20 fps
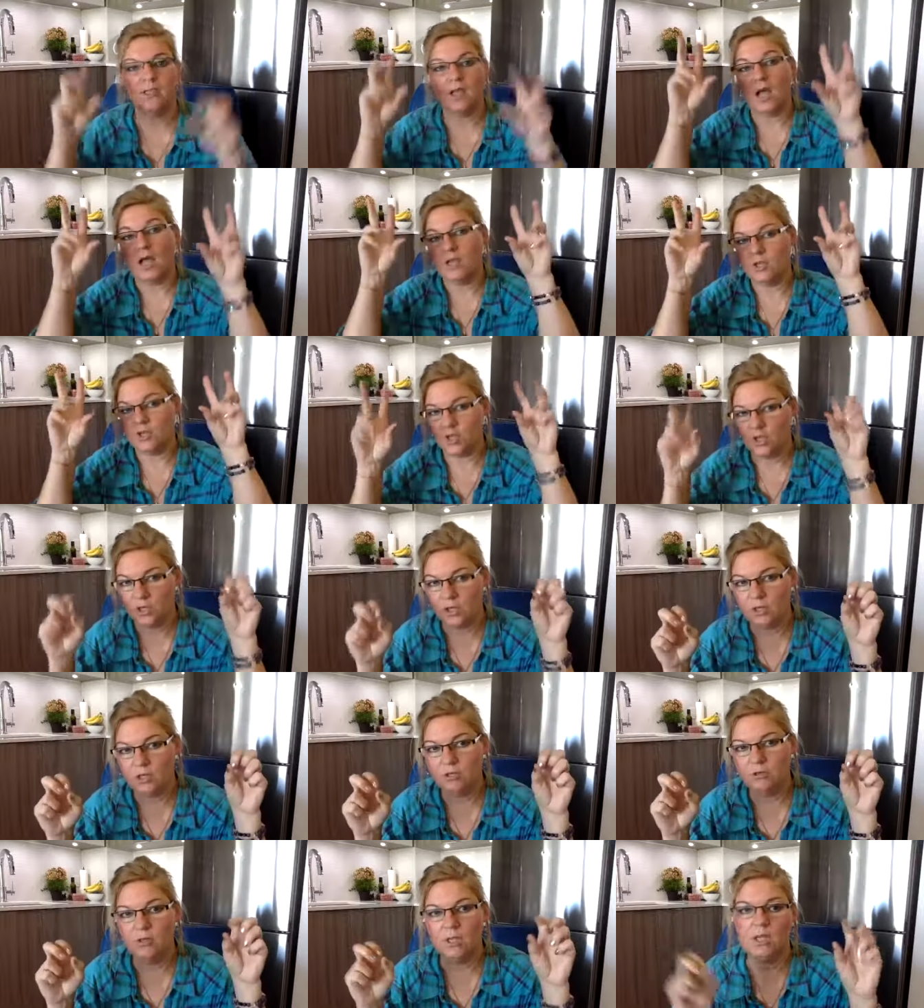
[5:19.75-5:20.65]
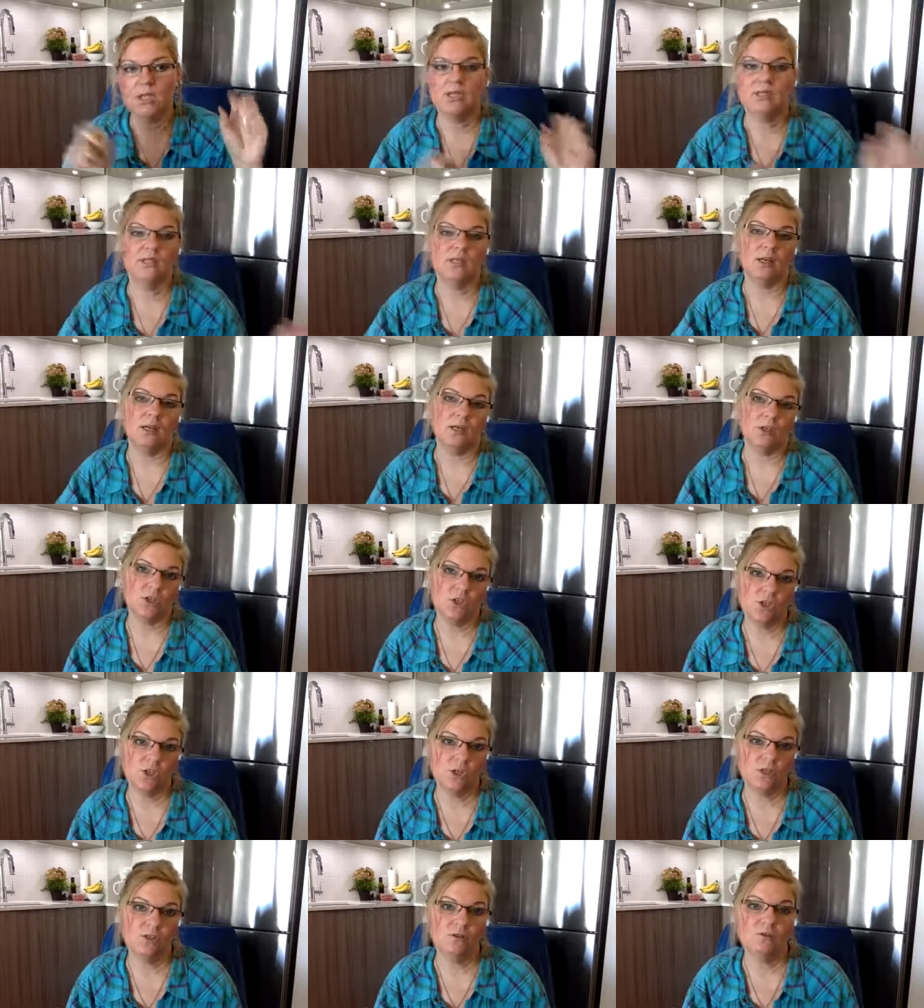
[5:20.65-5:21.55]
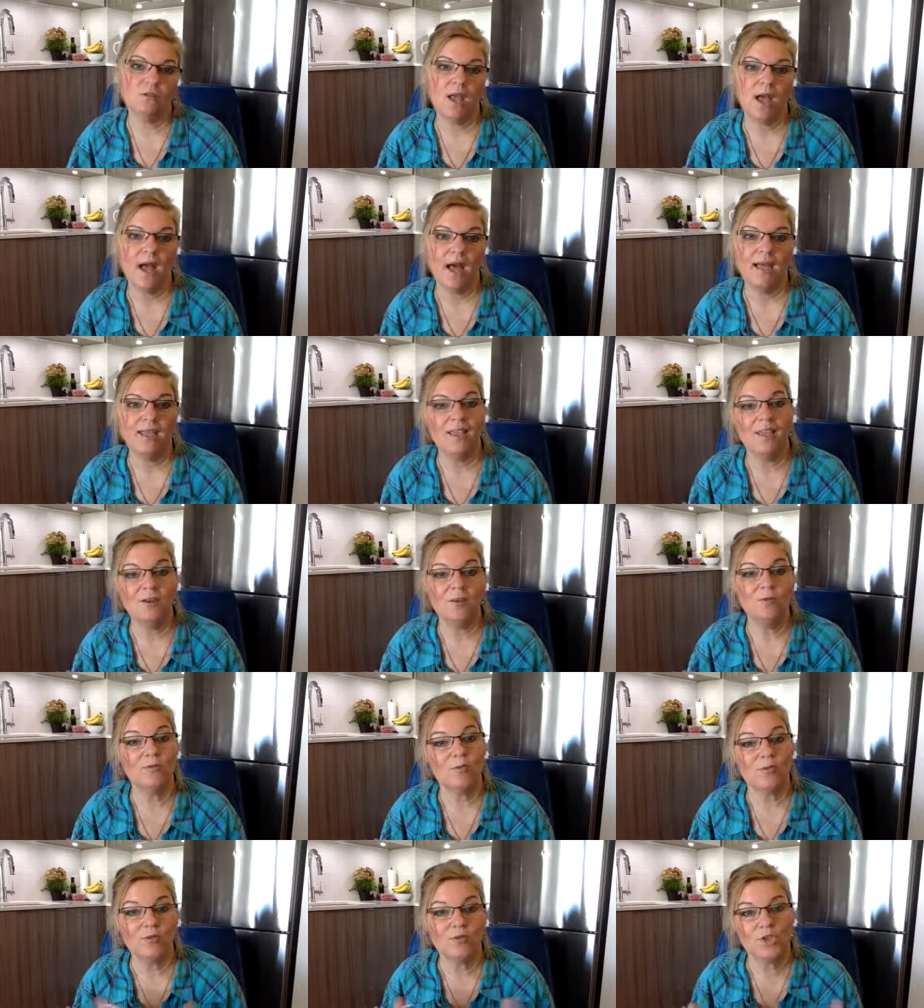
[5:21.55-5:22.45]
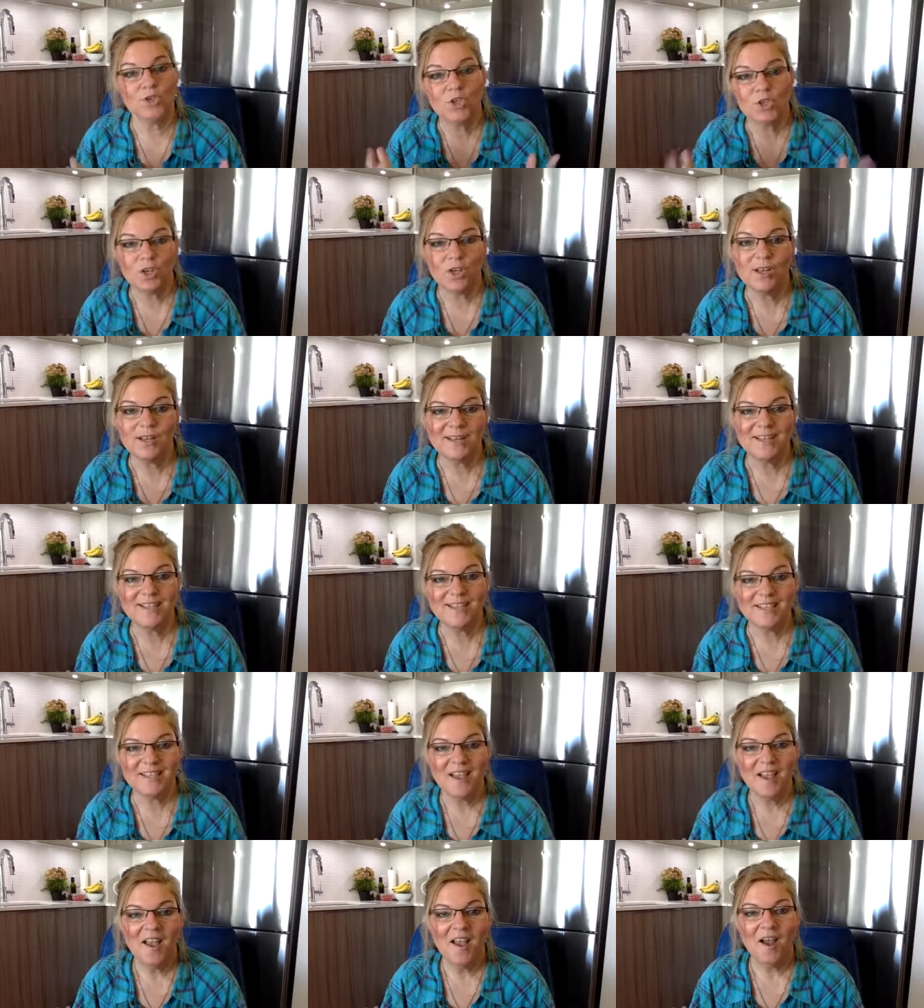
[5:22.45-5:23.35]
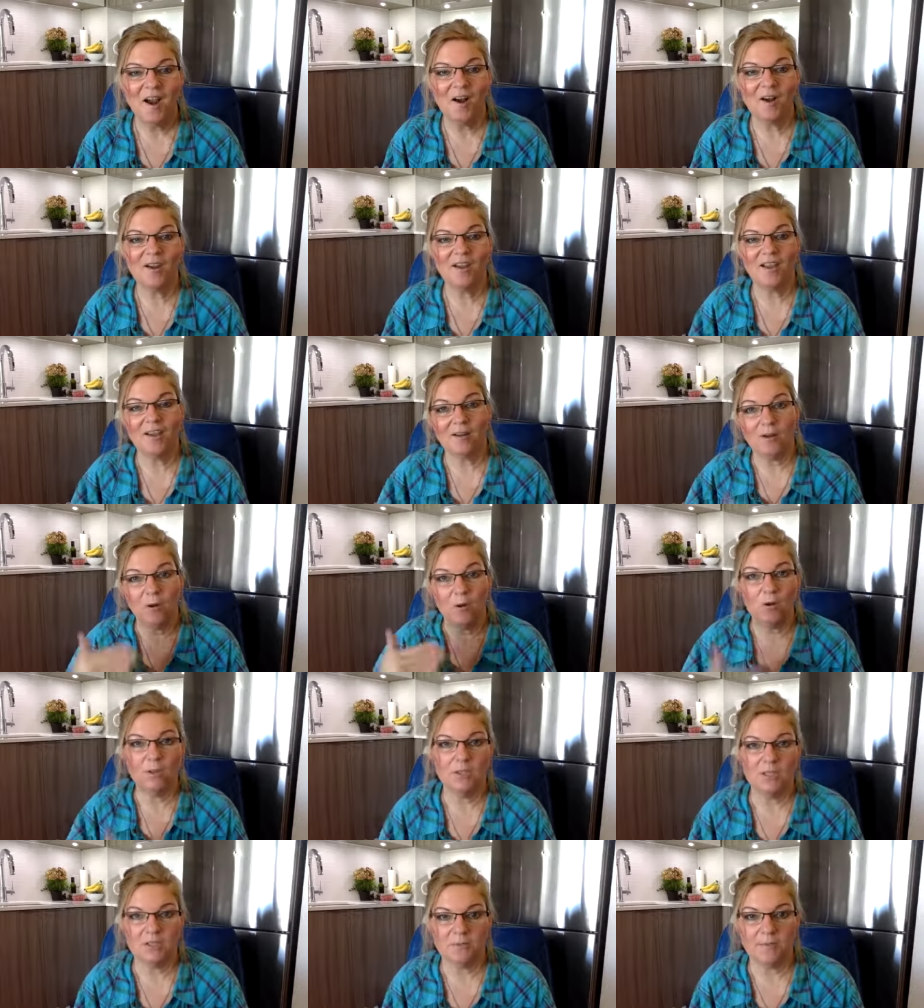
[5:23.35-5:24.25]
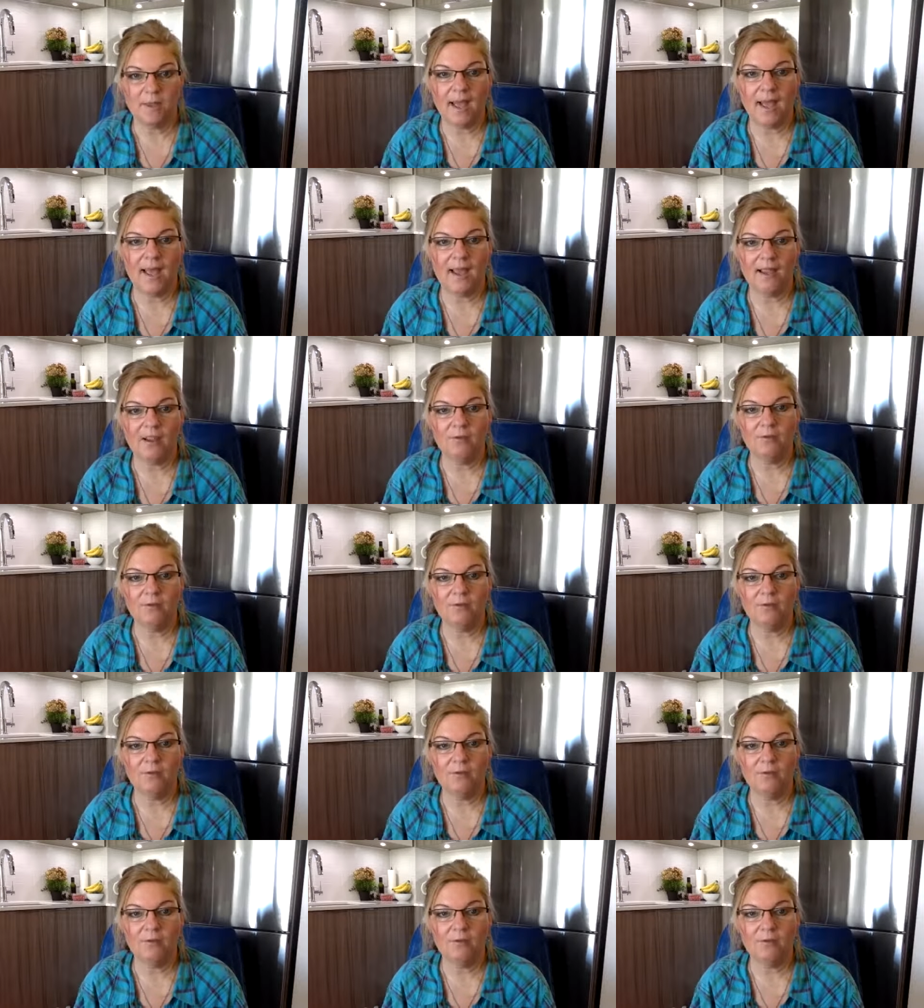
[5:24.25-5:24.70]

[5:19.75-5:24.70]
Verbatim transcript: I should do this, and I should do that, you know, those shoulds are going to hold us back.